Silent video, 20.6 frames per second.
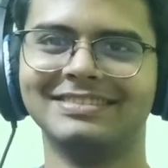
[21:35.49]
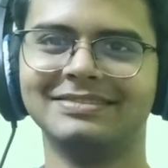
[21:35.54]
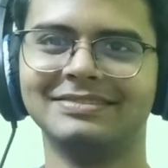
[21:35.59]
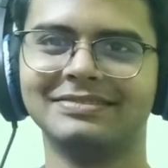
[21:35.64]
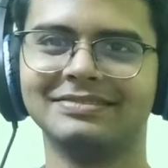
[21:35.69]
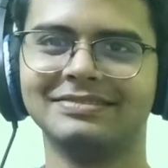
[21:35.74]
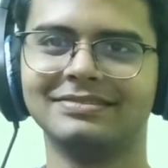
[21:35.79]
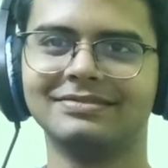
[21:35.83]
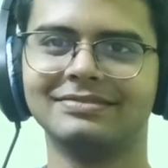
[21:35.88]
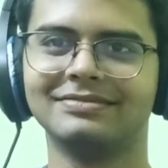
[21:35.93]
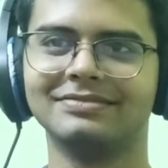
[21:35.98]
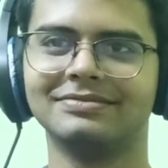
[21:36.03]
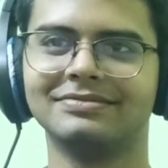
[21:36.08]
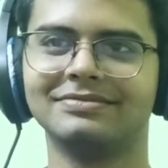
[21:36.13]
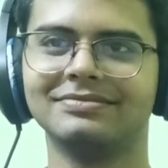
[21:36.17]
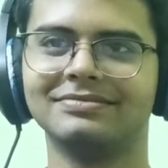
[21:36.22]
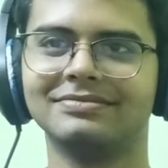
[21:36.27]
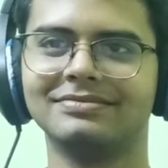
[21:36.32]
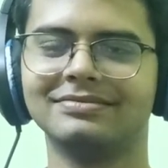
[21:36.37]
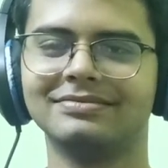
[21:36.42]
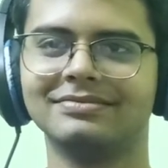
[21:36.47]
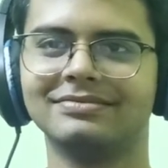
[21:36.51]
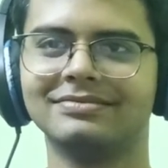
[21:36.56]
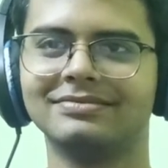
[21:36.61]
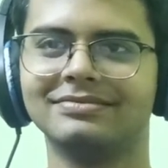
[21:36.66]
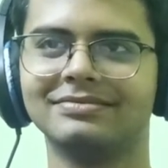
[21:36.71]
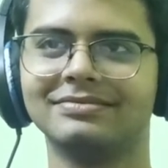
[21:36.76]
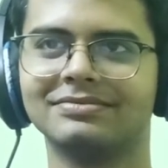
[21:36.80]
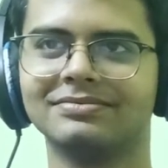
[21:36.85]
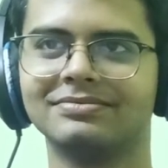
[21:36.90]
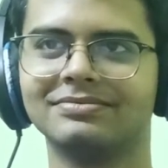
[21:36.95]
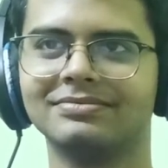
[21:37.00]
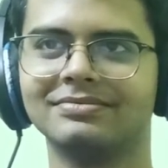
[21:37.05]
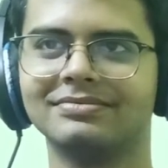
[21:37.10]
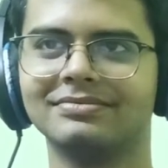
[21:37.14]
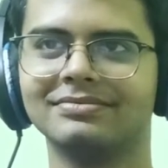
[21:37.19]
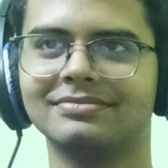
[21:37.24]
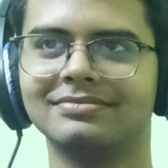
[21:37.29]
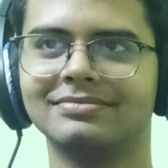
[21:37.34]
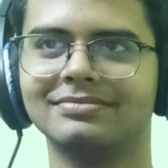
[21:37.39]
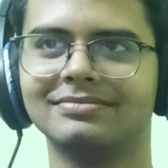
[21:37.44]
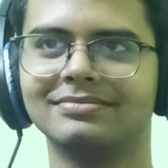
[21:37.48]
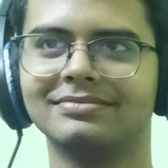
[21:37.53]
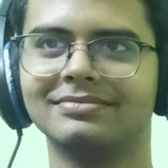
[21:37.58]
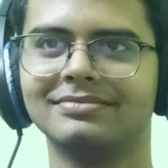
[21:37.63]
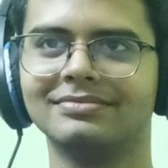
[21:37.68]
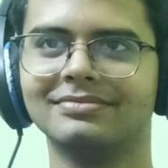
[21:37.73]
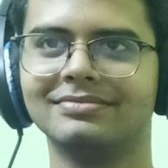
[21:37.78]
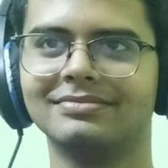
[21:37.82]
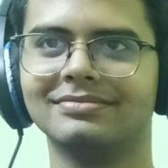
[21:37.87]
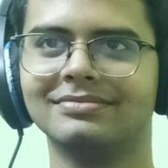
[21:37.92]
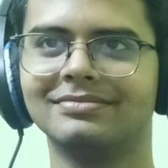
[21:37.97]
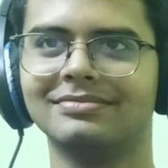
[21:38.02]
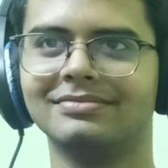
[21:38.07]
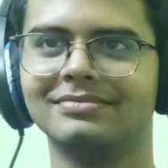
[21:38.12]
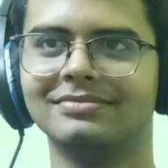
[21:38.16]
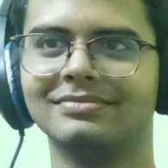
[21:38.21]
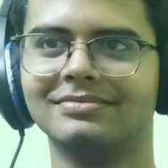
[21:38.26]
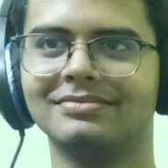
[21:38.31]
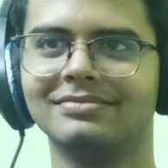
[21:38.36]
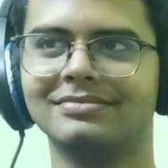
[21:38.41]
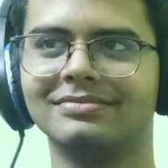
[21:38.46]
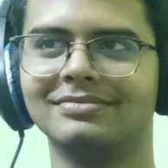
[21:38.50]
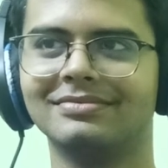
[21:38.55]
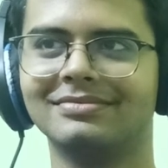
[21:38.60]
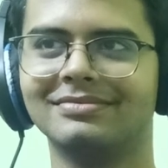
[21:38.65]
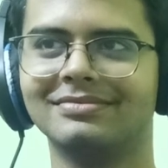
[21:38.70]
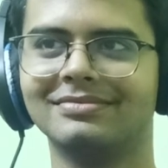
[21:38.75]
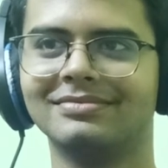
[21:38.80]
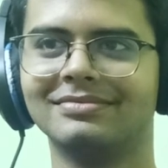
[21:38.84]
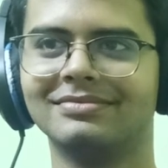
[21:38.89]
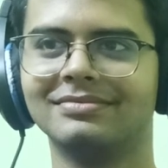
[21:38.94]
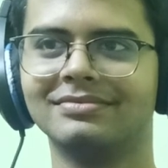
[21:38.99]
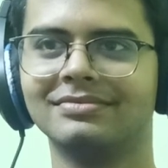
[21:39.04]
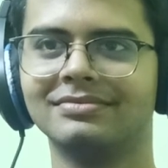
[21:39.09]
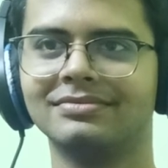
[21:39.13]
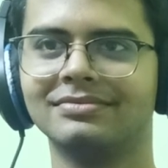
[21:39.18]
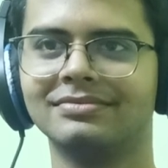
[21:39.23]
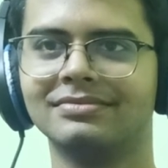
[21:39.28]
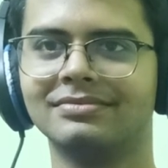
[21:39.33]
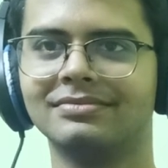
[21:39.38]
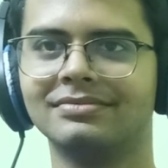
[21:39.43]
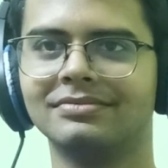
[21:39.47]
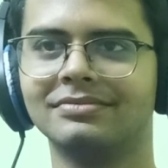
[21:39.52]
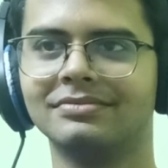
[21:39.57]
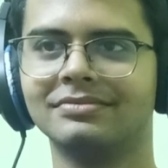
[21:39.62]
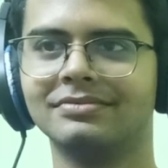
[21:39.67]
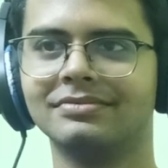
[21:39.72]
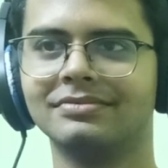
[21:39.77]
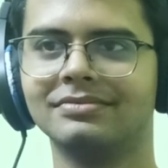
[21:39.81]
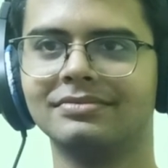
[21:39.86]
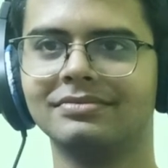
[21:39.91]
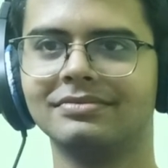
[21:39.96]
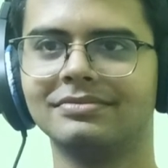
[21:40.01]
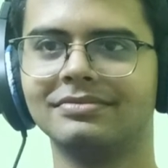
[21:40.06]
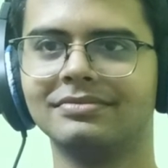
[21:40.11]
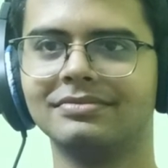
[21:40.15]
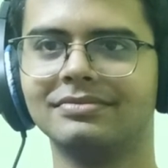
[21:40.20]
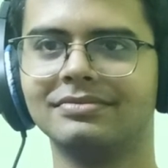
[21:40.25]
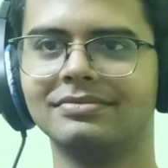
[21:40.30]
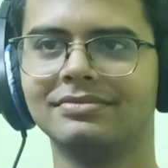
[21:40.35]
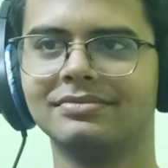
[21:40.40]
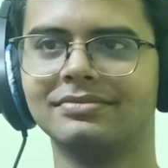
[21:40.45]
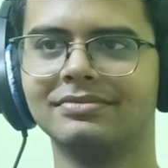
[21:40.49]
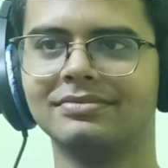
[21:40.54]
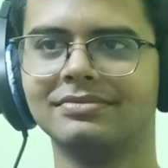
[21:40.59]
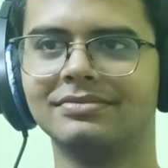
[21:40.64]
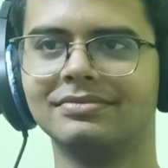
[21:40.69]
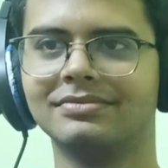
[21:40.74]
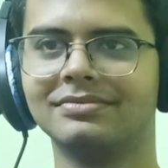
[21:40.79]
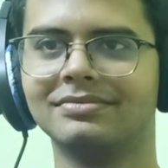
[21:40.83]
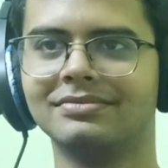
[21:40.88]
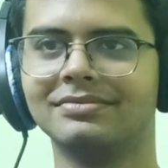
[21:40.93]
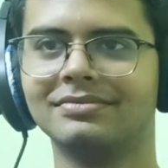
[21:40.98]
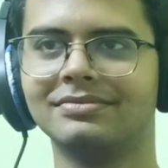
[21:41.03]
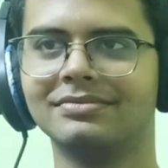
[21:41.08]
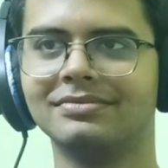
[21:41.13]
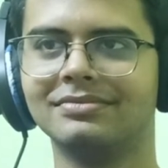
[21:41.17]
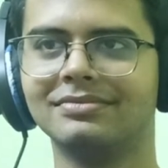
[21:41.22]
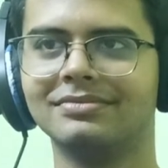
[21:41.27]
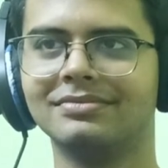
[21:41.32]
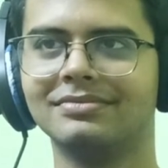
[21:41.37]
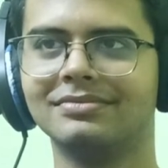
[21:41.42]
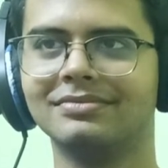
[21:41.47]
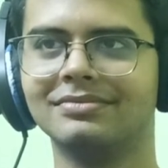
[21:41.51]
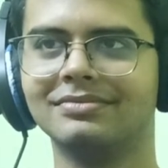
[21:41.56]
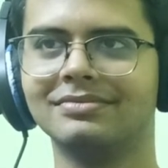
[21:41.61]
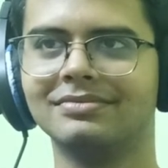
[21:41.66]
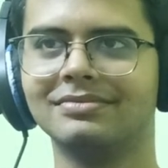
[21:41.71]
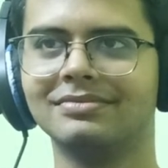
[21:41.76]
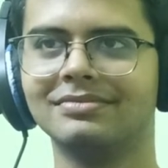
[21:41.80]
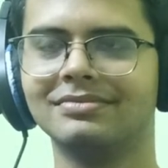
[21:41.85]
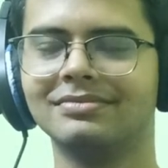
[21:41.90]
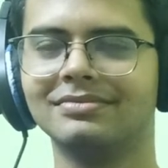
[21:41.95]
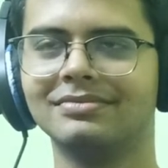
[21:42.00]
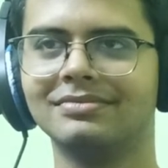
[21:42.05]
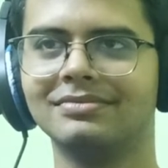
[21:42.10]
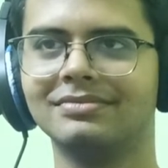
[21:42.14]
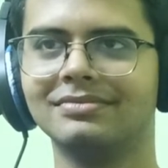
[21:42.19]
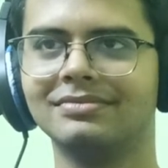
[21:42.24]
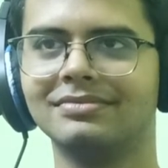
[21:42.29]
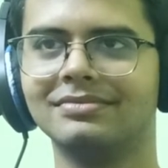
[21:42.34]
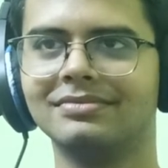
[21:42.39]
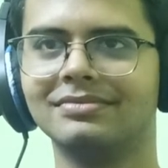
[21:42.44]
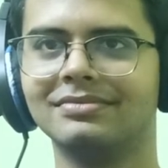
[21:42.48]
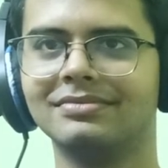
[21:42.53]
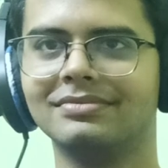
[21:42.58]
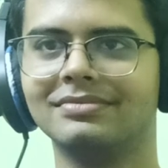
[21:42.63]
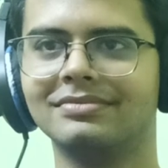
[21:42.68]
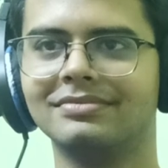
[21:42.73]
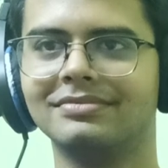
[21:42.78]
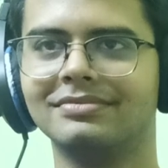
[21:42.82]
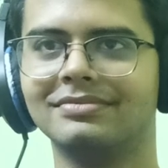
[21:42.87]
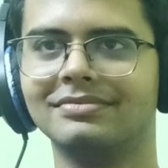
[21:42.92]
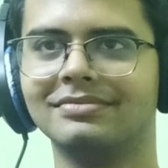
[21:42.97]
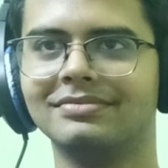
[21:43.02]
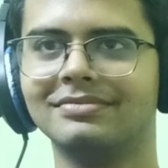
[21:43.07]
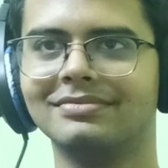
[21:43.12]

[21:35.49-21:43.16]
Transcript: (silence)